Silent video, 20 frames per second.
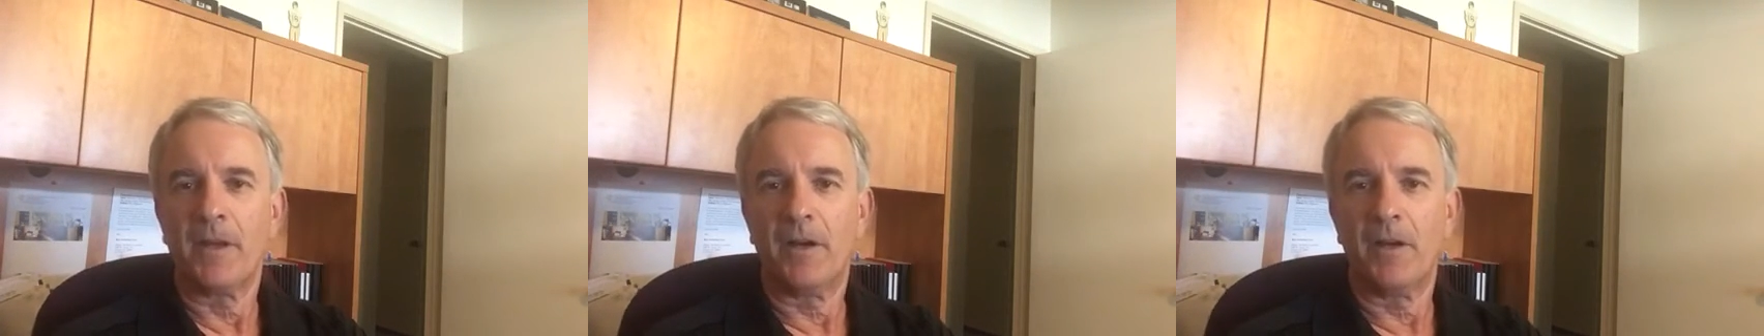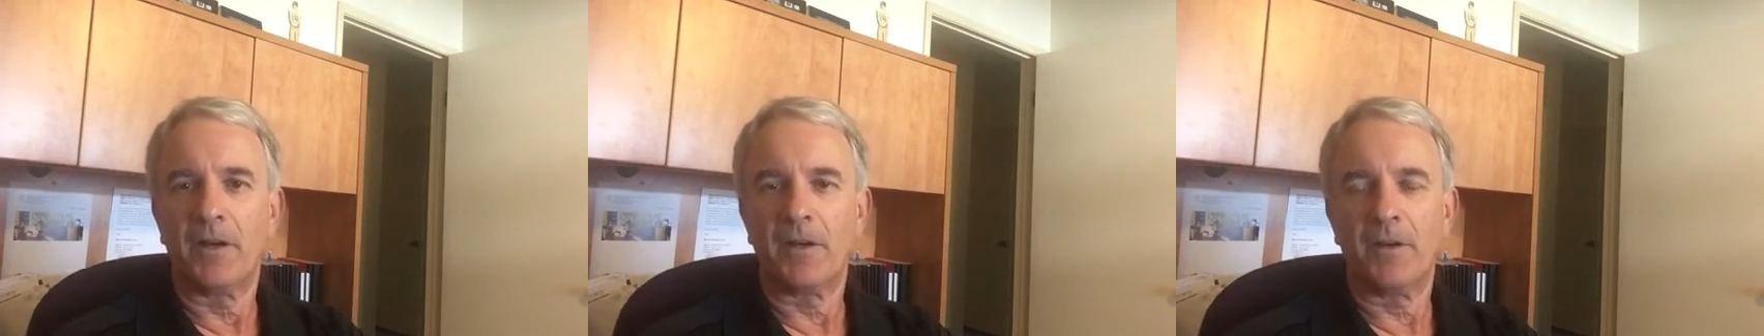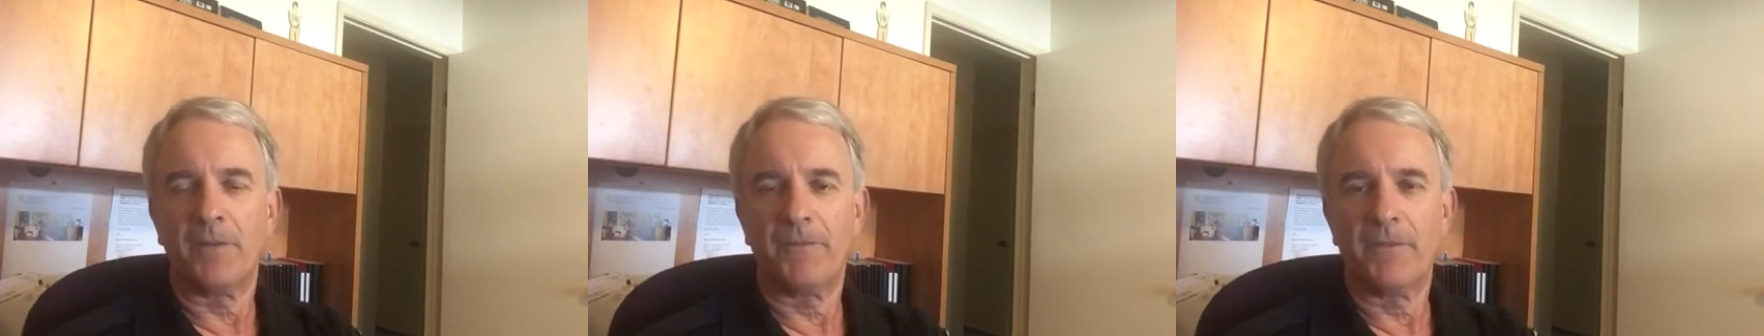
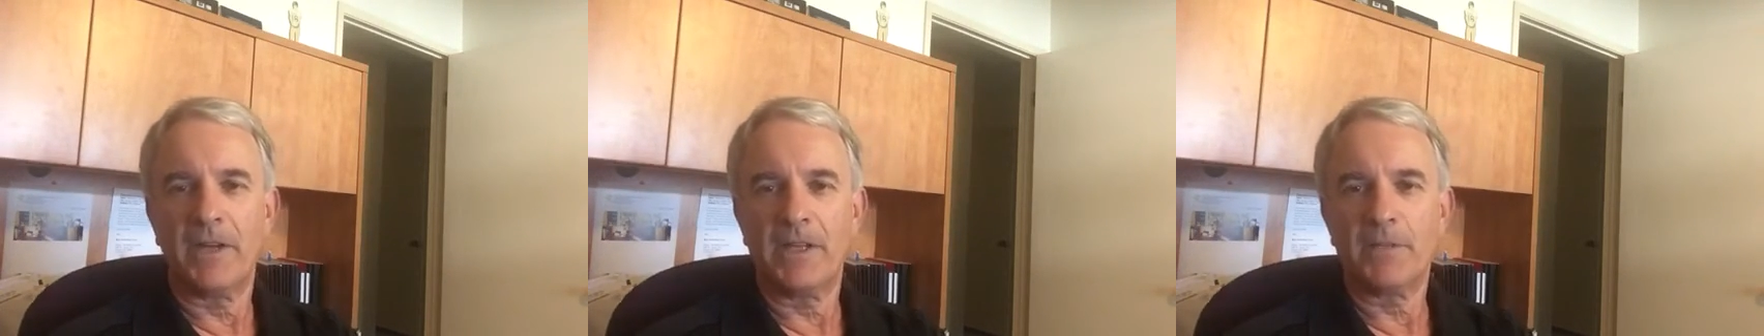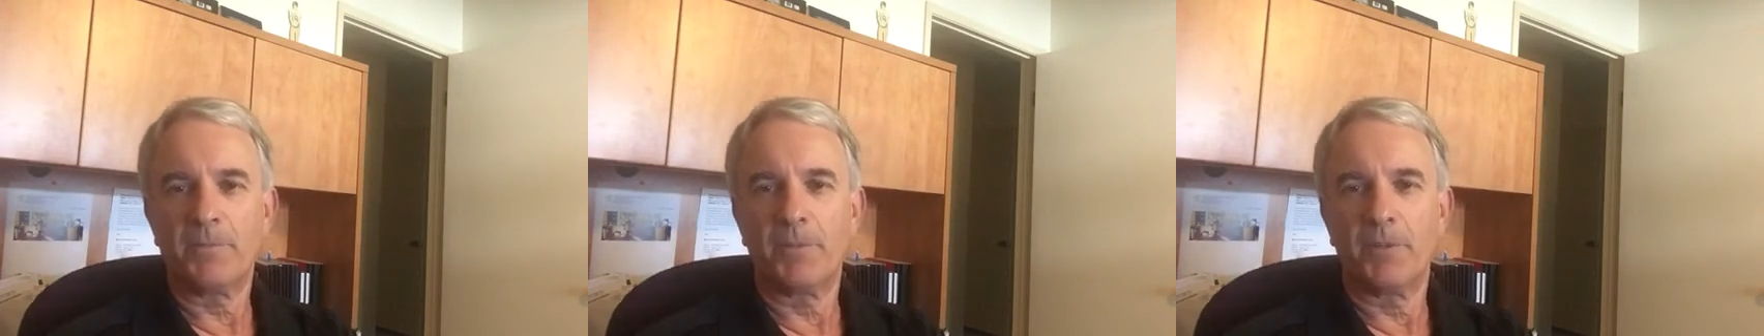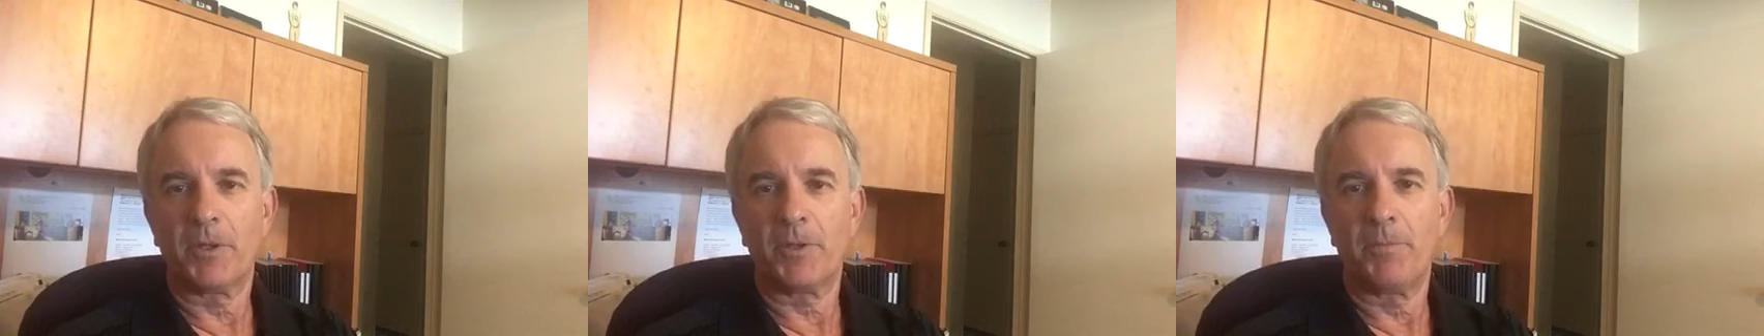on our
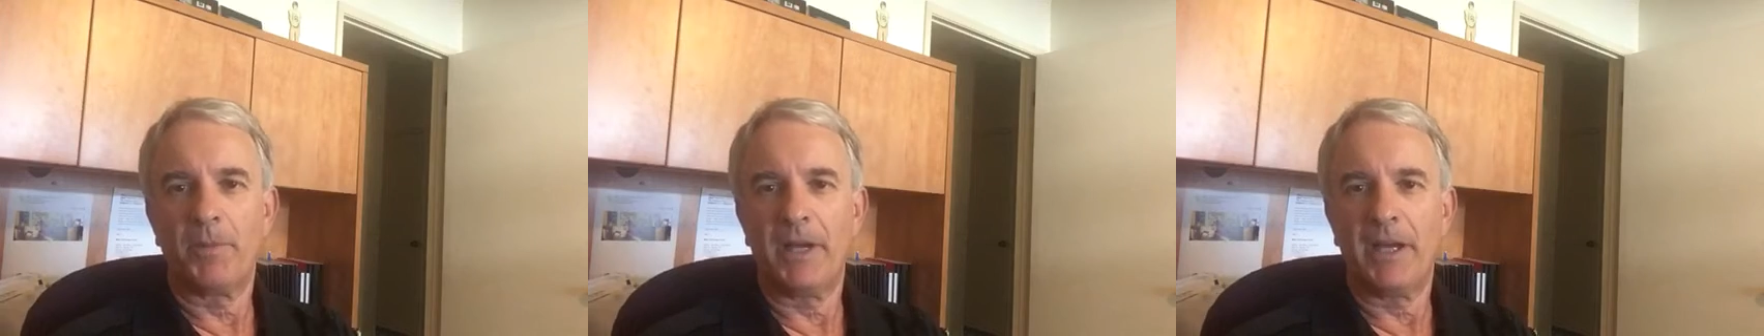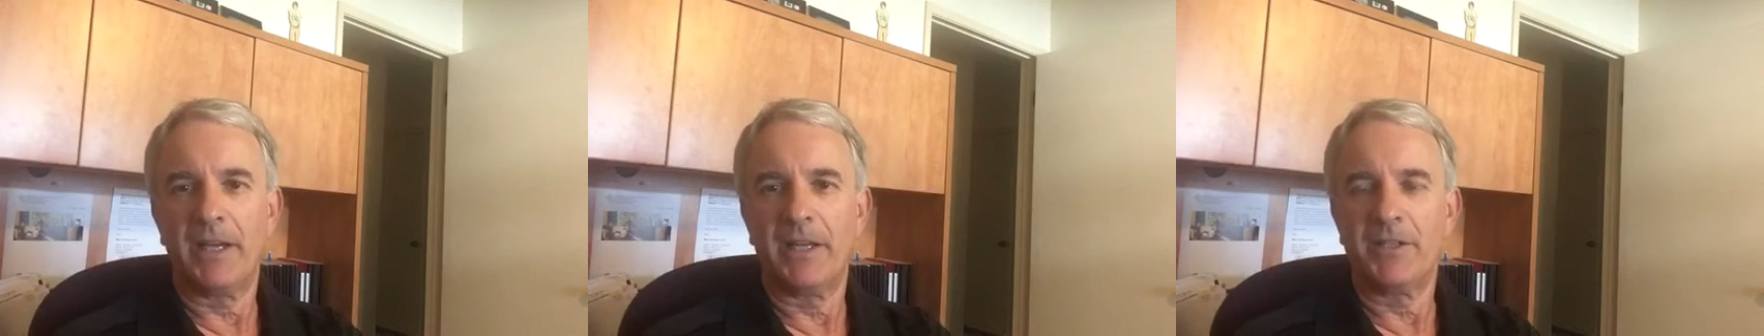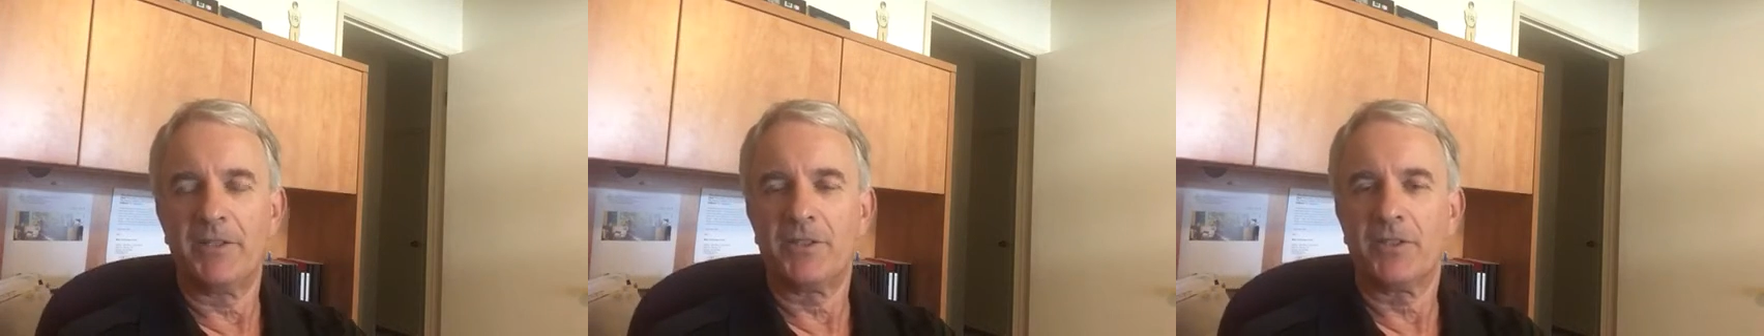Facebook
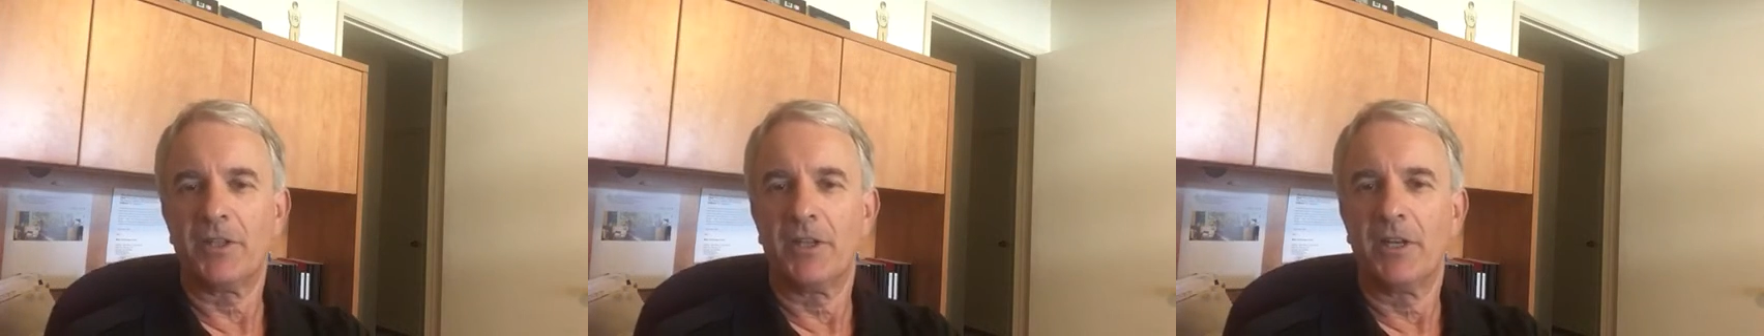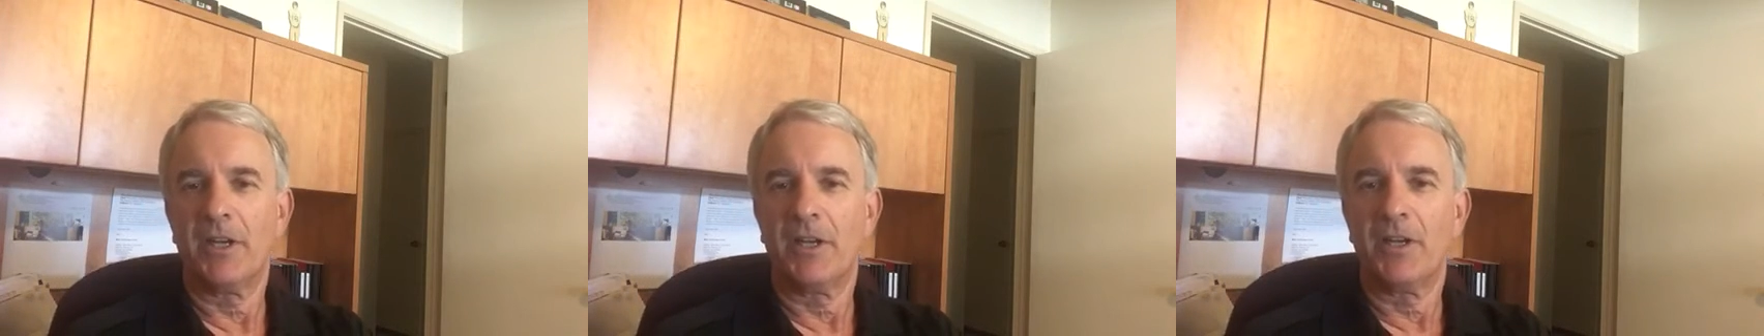page